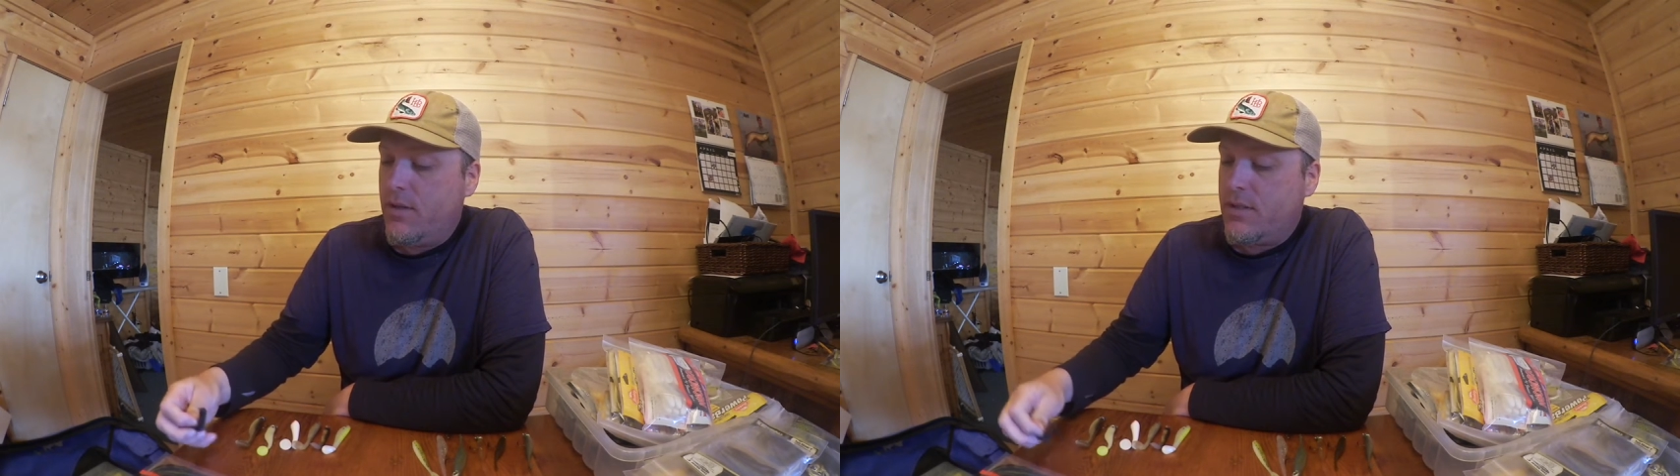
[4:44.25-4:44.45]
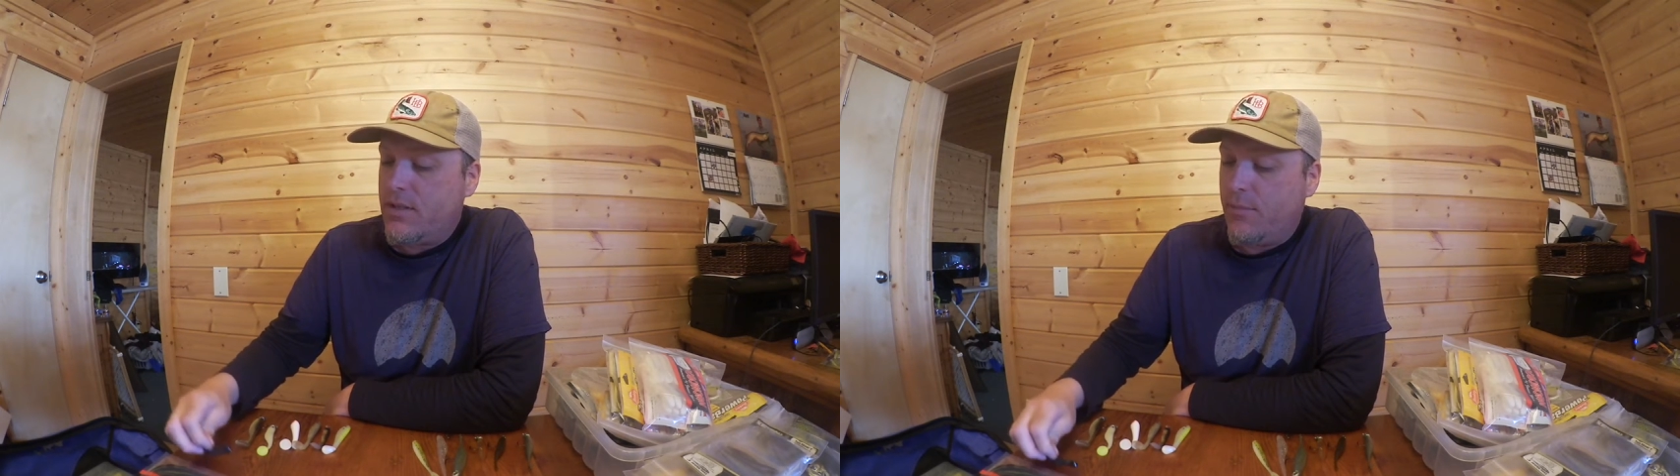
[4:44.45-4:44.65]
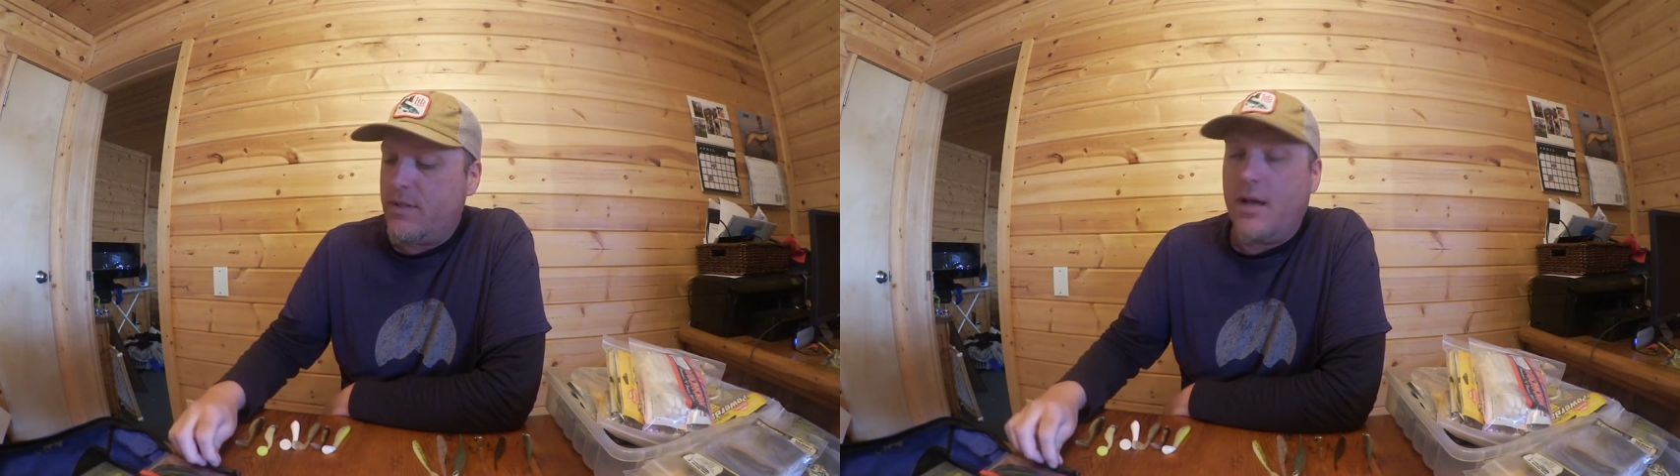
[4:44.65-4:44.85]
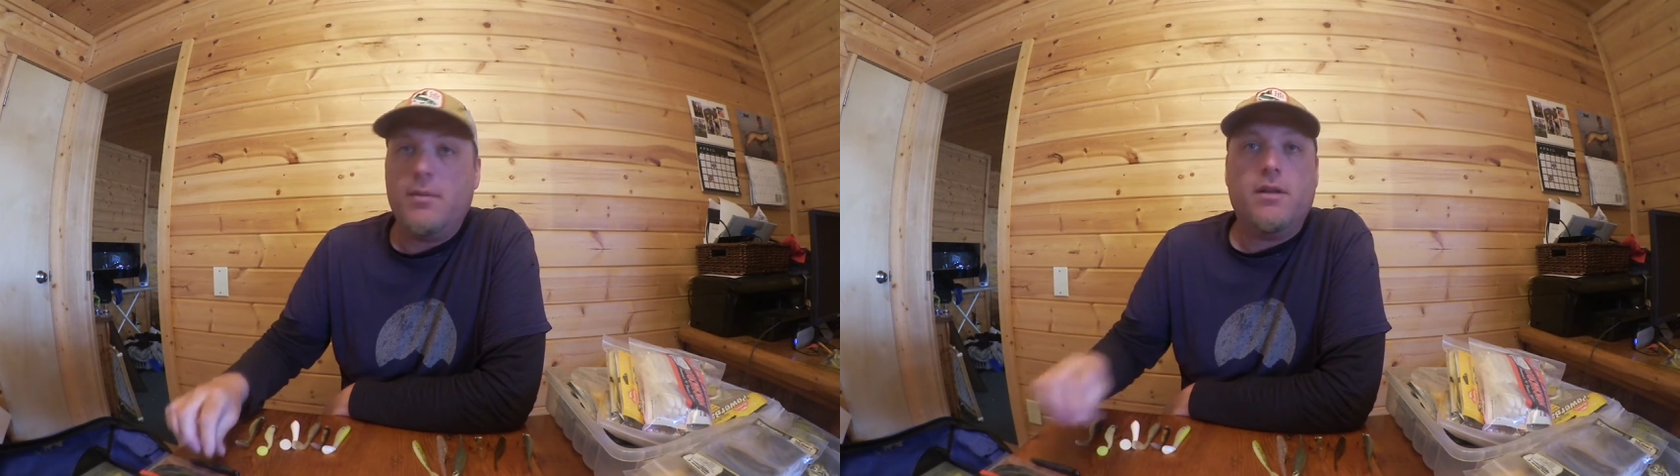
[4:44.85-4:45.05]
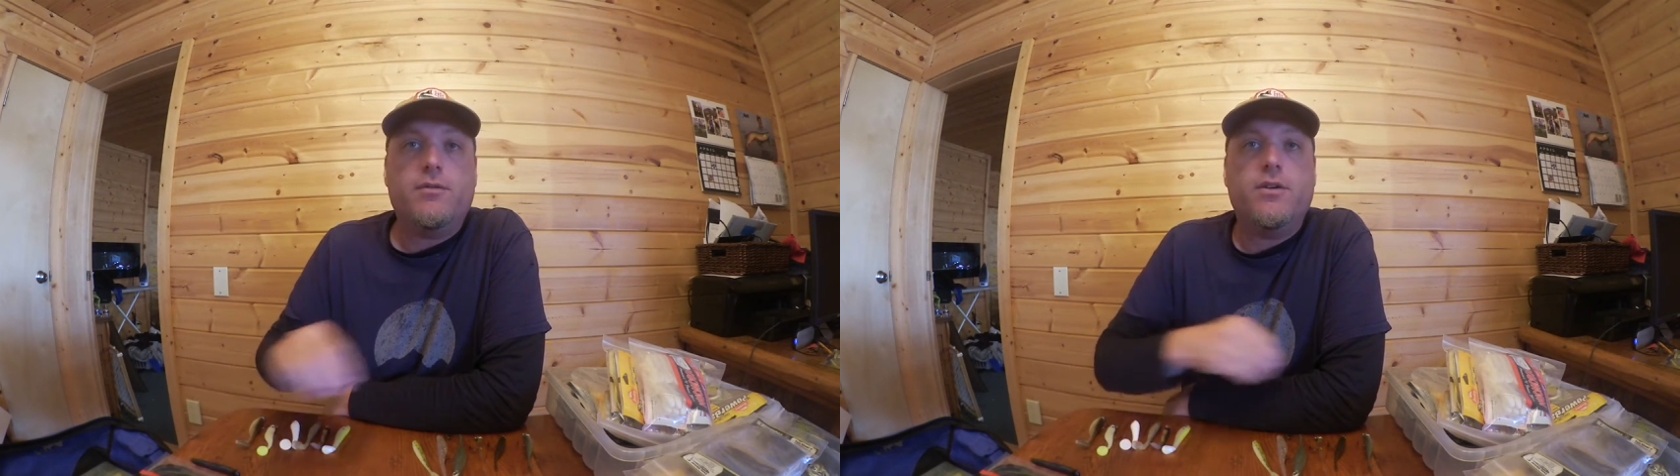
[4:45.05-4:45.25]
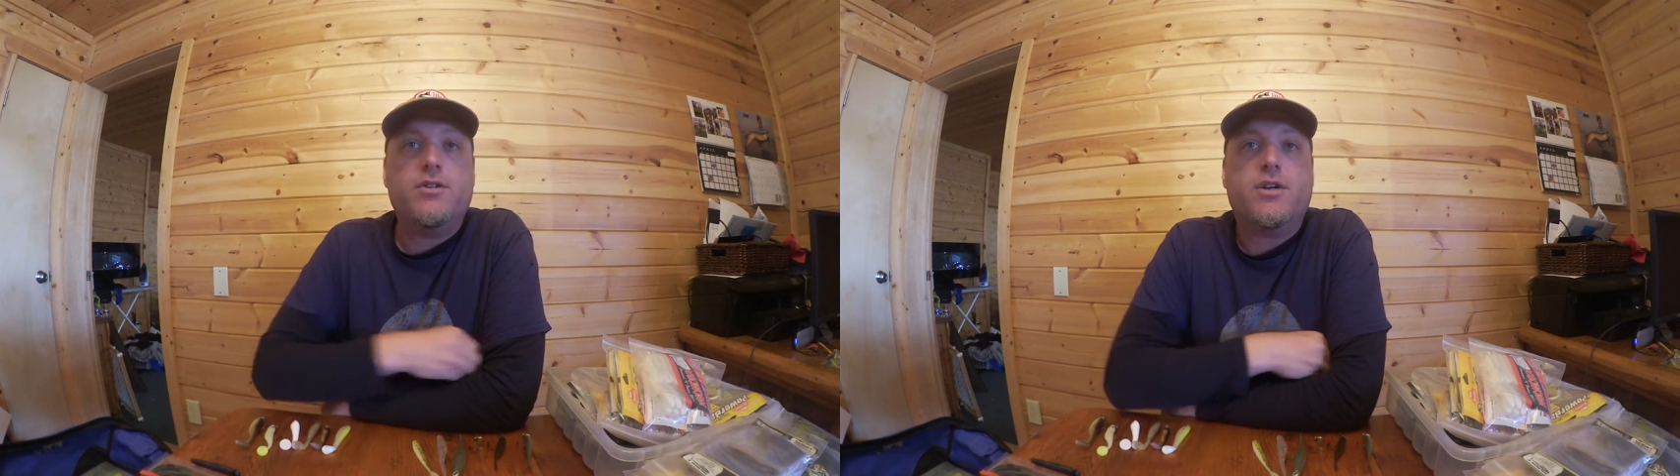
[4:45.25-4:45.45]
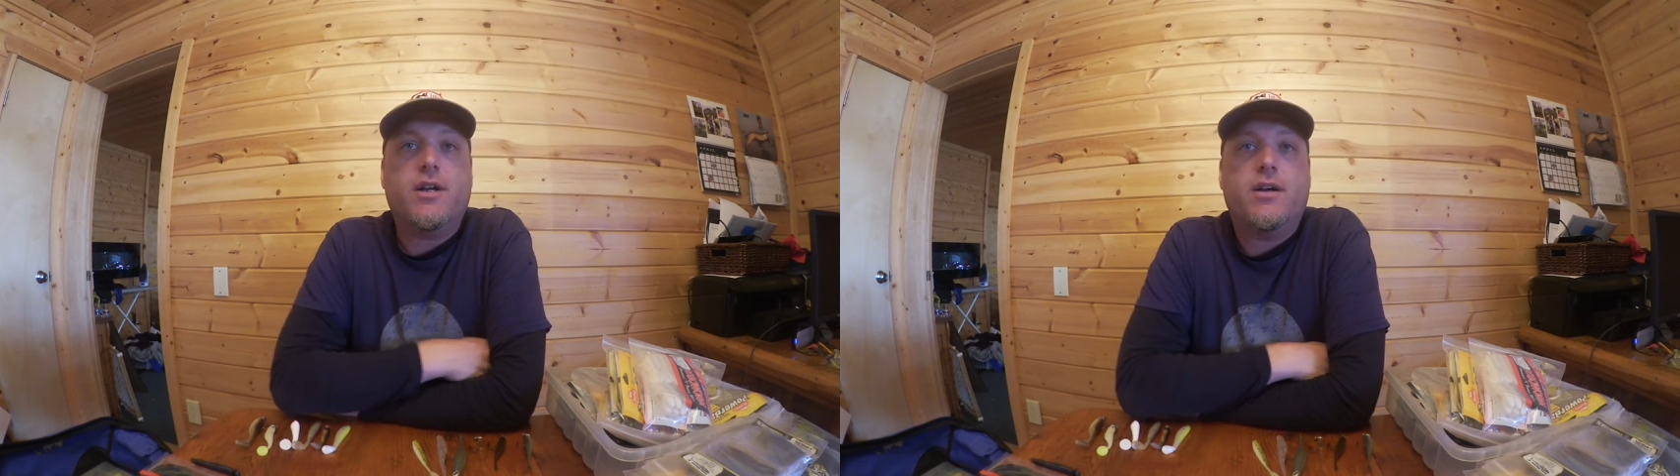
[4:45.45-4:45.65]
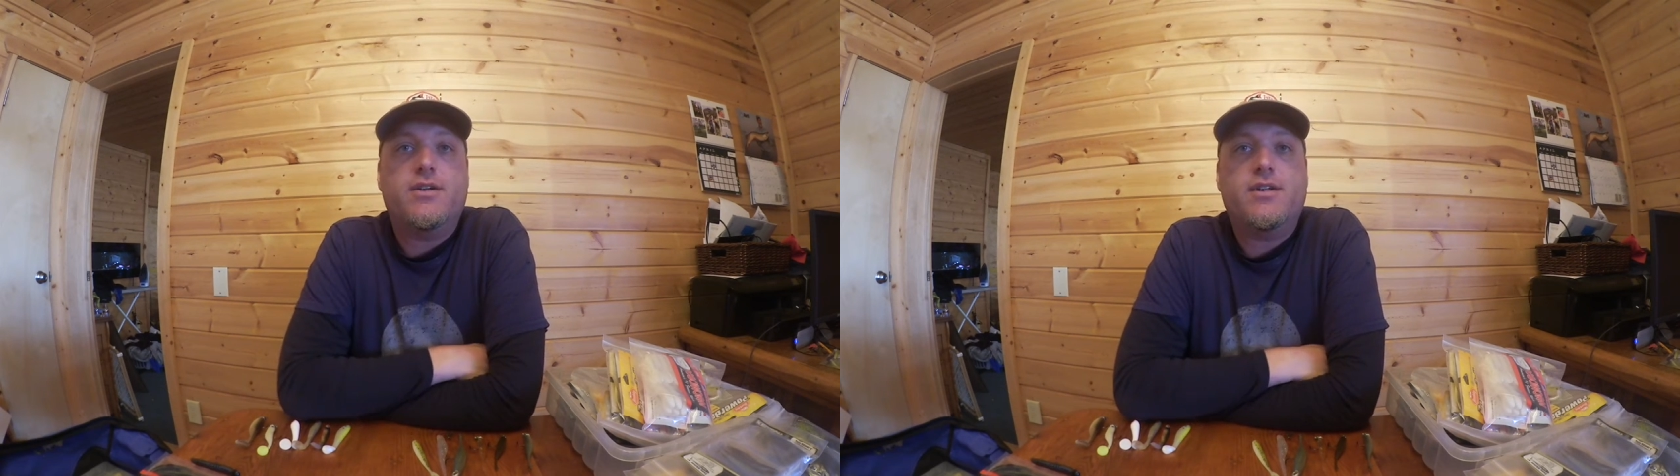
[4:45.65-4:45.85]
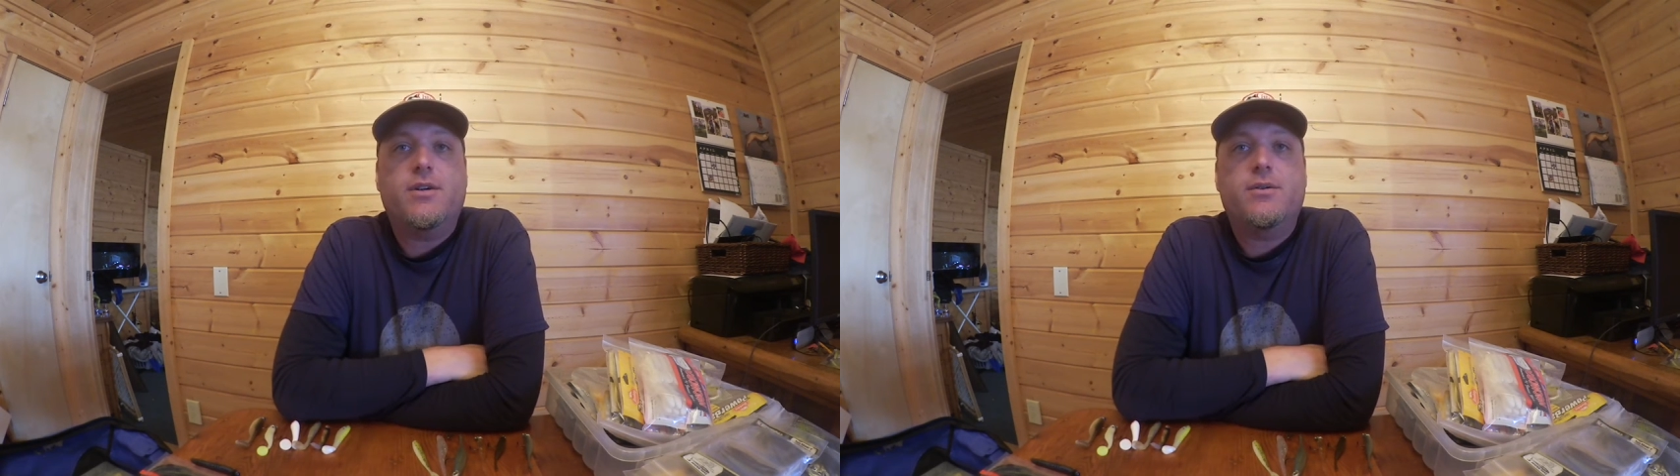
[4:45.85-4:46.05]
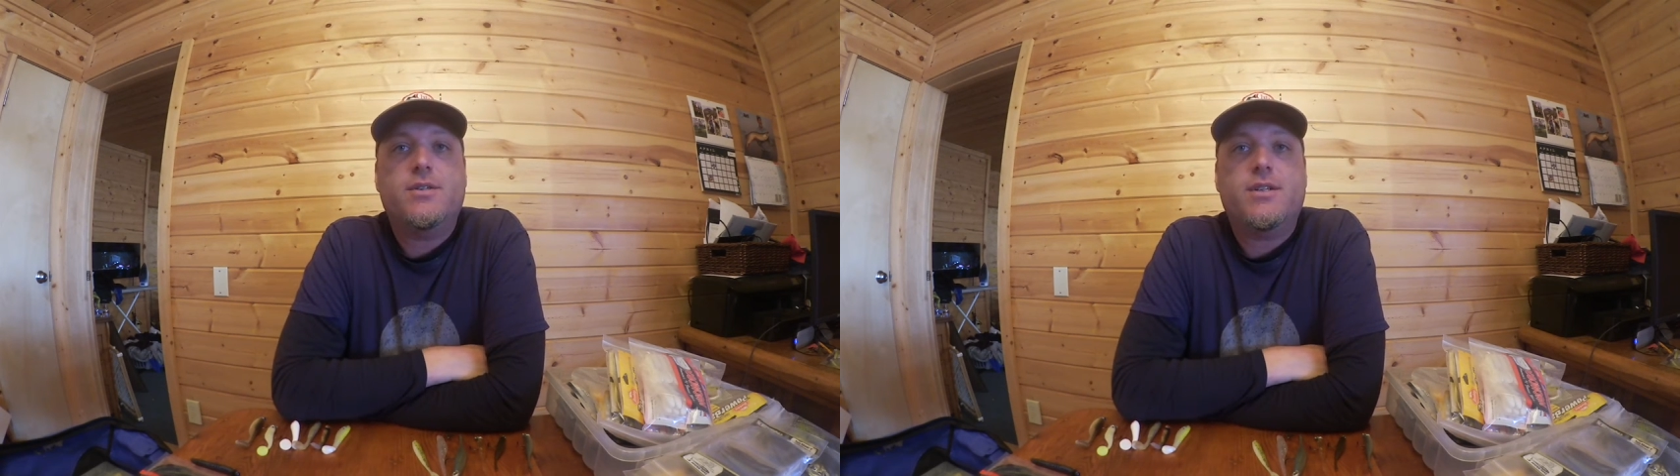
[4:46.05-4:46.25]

sometime in the future here too.